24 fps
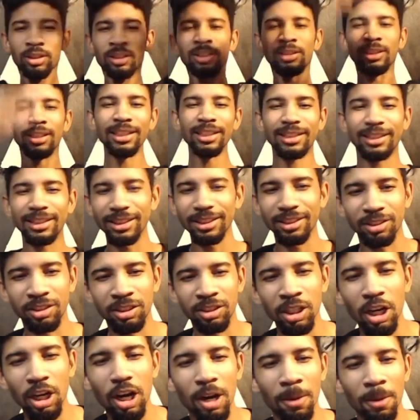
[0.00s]
this is
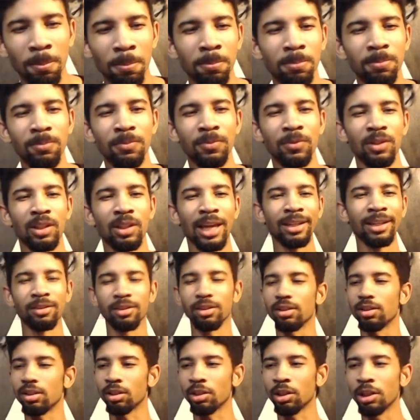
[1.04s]
dumb. Like
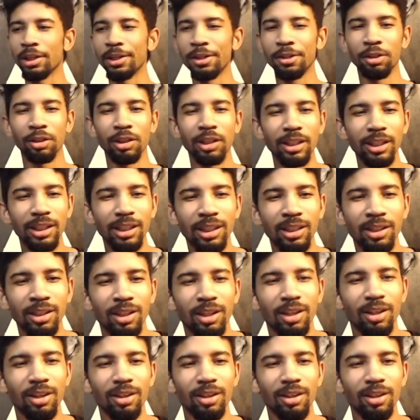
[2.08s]
literally,